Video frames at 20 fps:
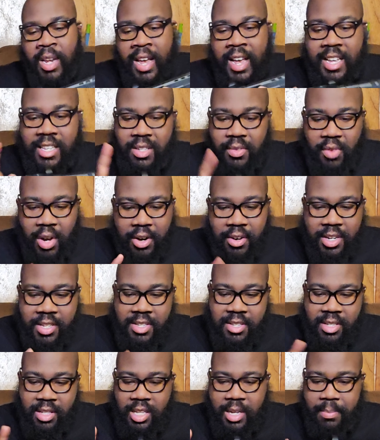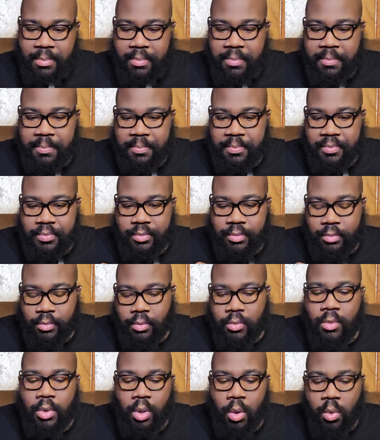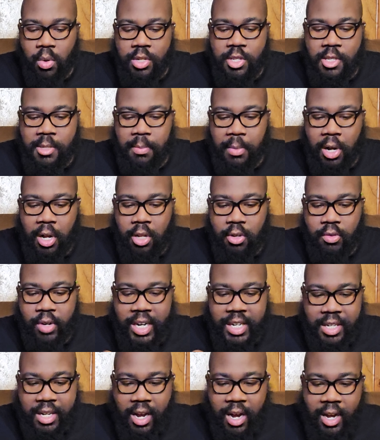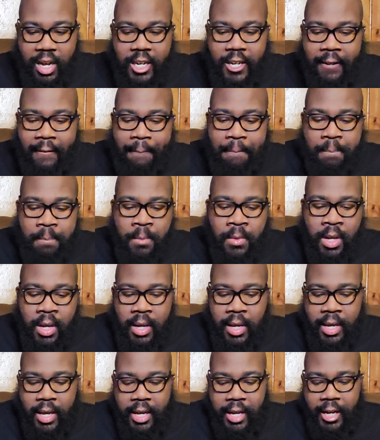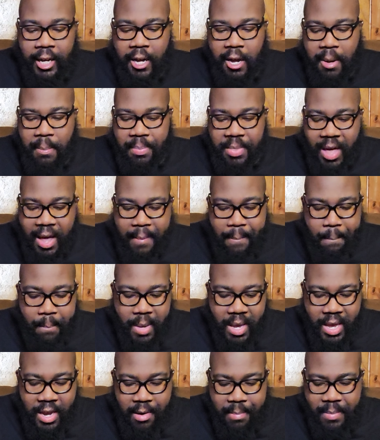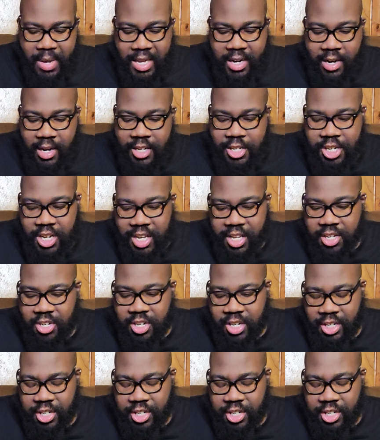Has a very slim or small red dot um, that may or may not change.